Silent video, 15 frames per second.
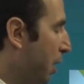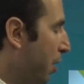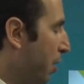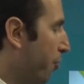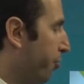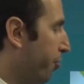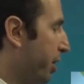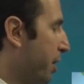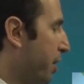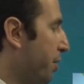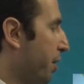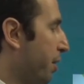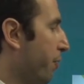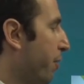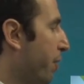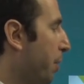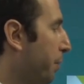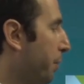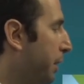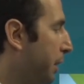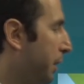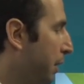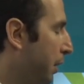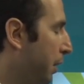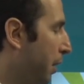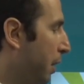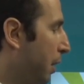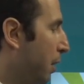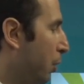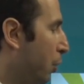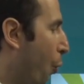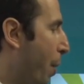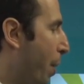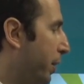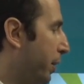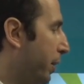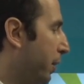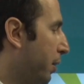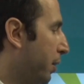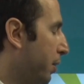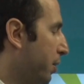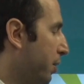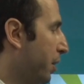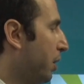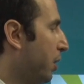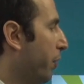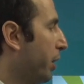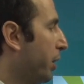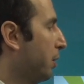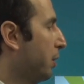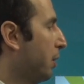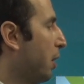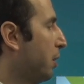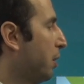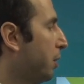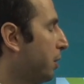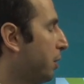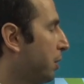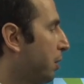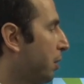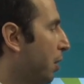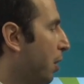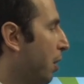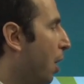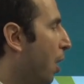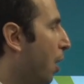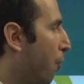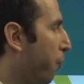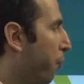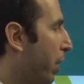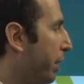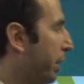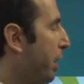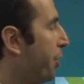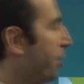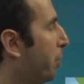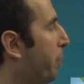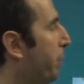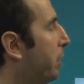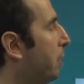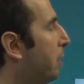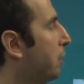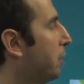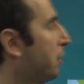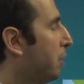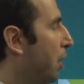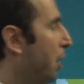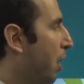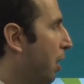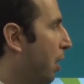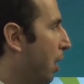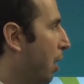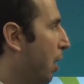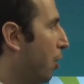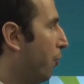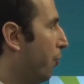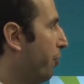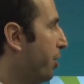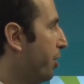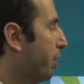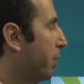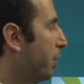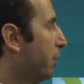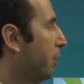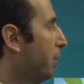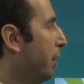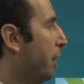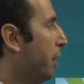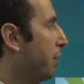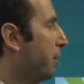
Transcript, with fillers: friends and family, romantic significant others, our financial matters, our physical and